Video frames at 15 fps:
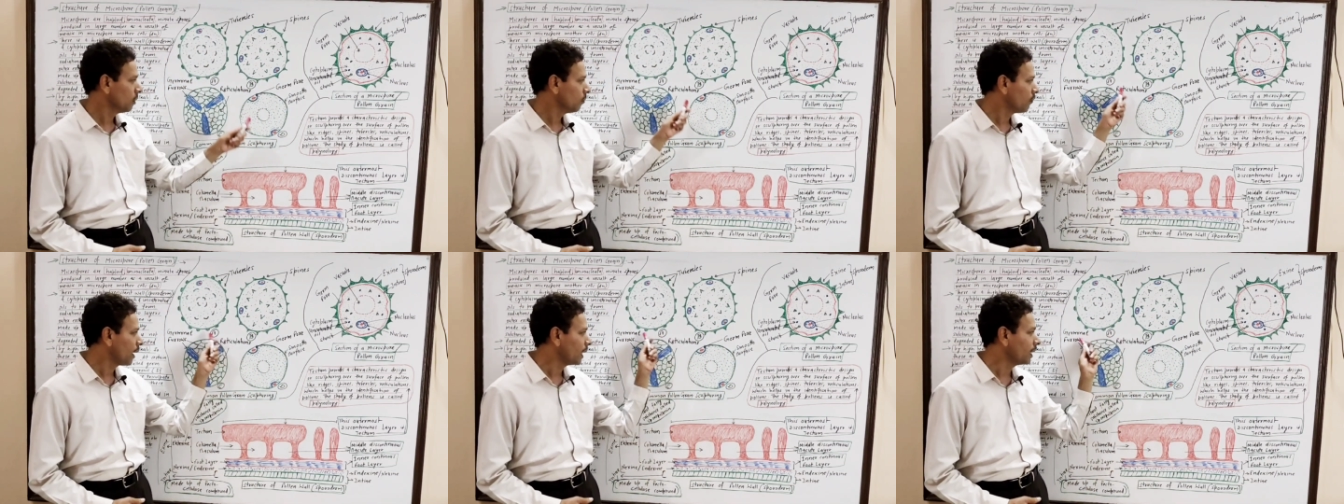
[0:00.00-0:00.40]

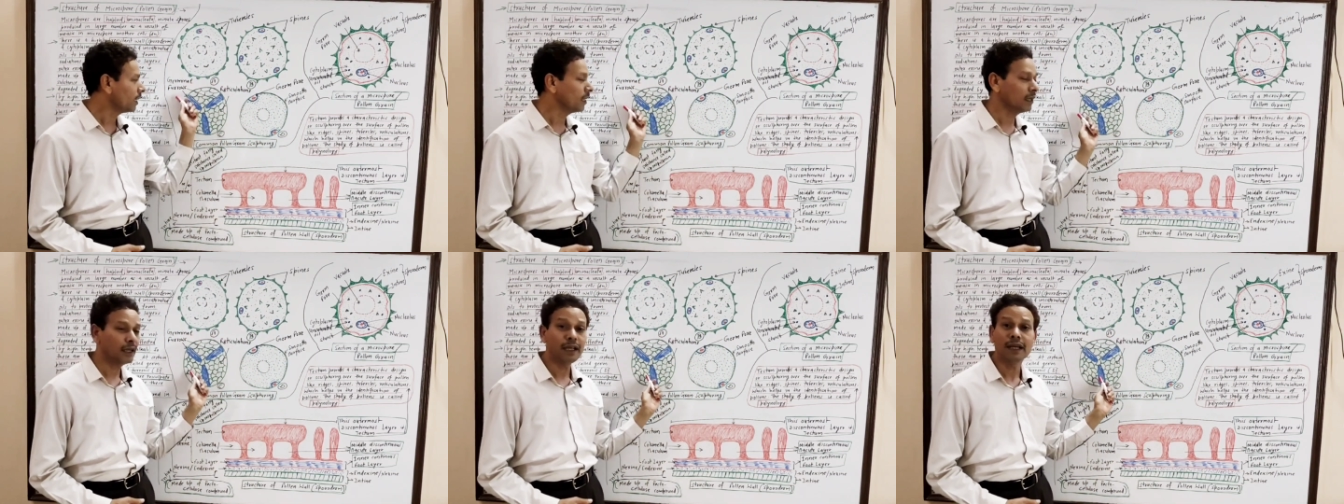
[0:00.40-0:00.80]
While
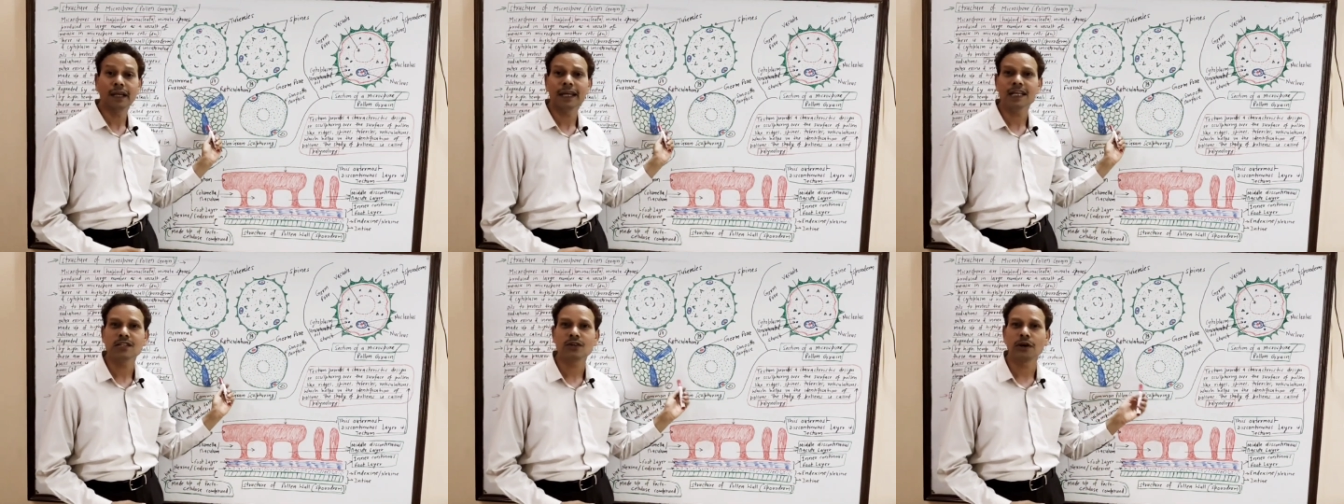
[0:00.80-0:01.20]
in
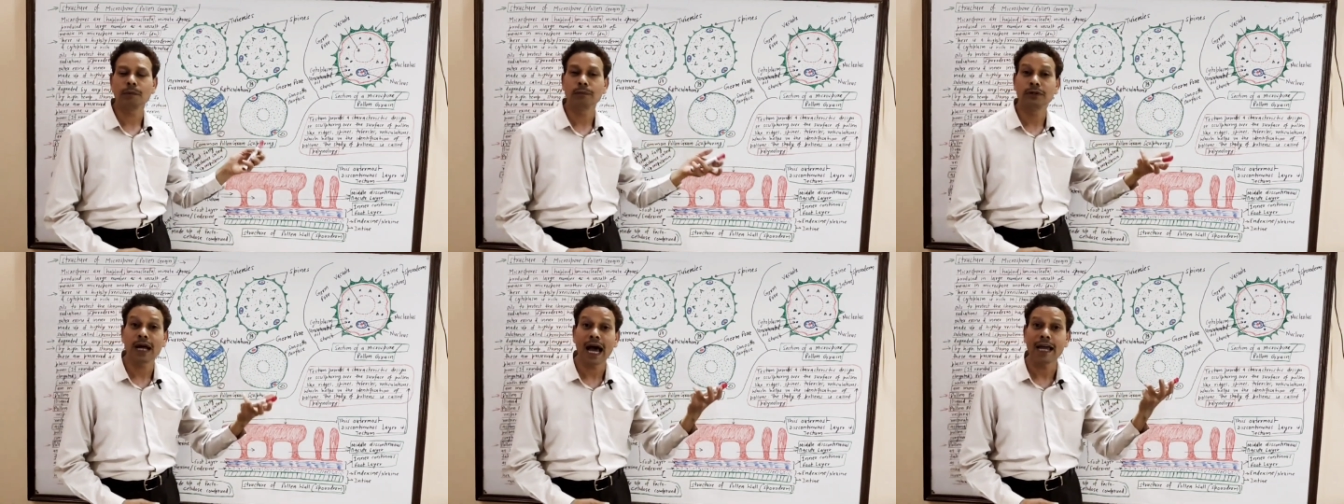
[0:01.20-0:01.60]
case
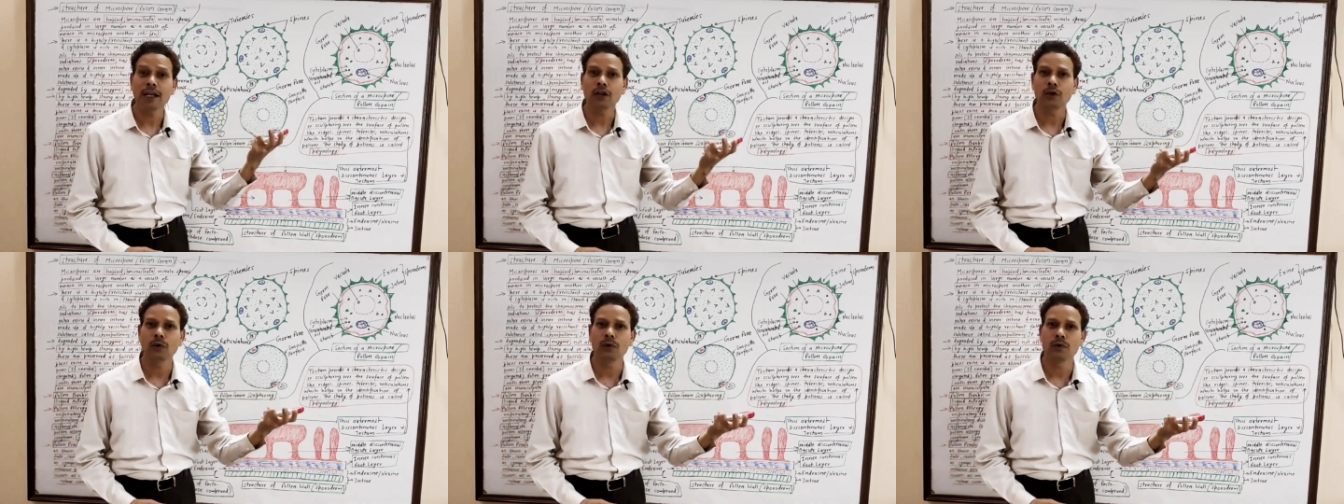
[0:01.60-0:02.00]
of
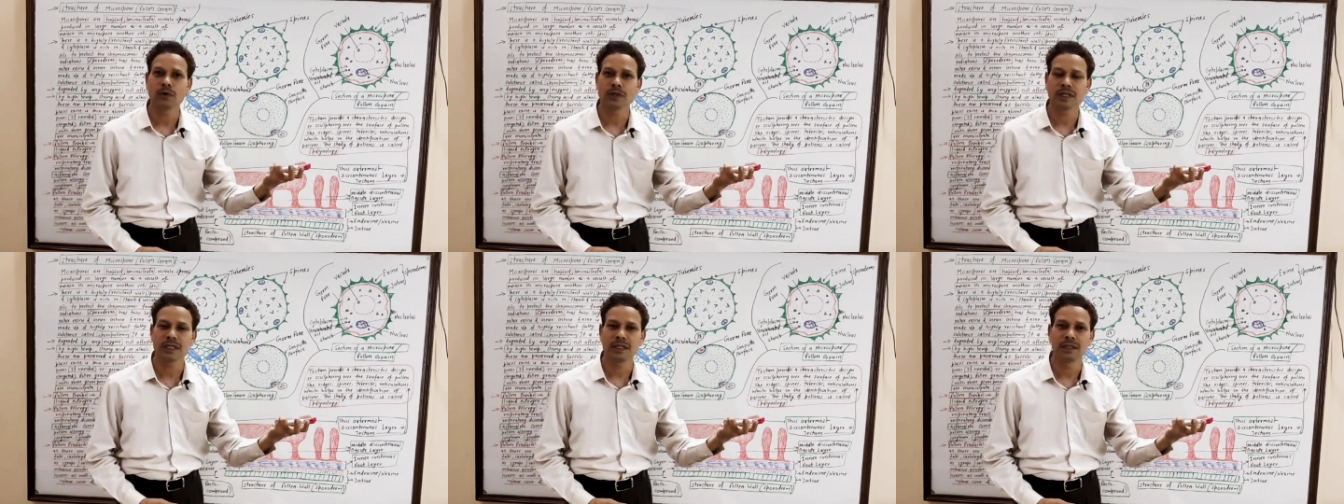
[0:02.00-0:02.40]

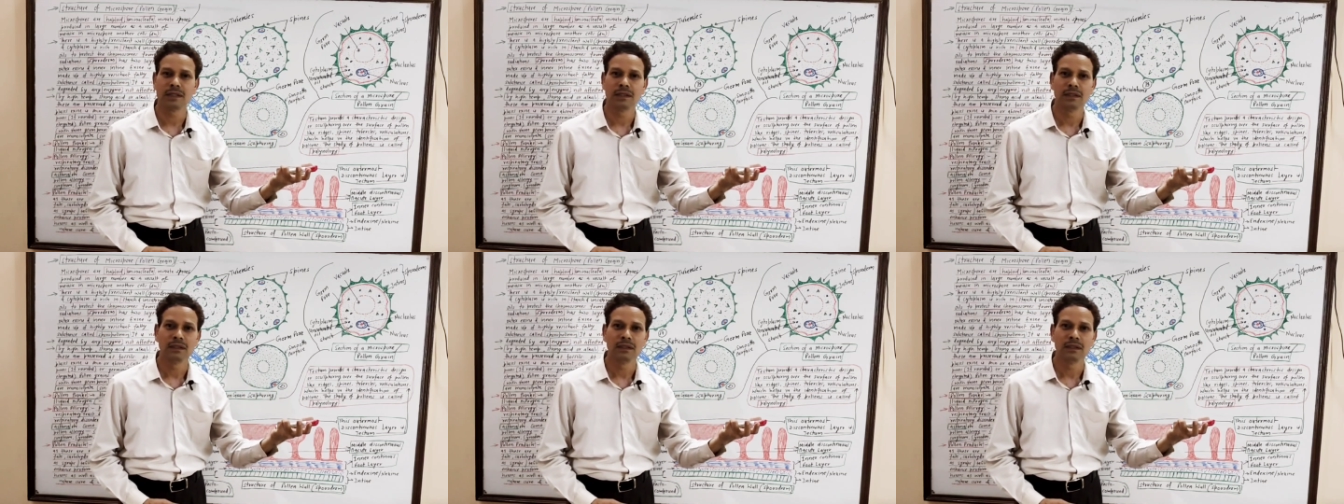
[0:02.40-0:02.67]
dicotes,